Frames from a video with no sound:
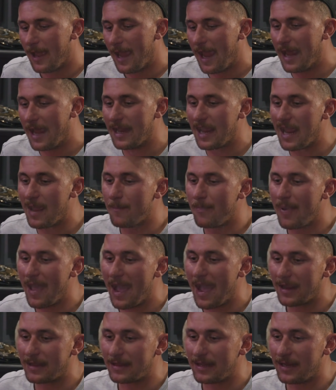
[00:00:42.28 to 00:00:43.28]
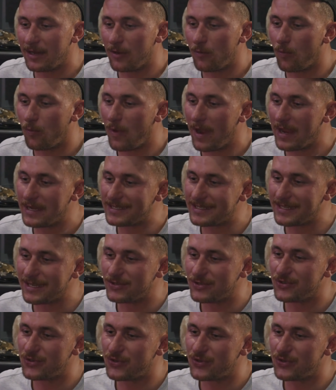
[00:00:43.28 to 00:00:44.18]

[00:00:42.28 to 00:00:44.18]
and impacting and wasting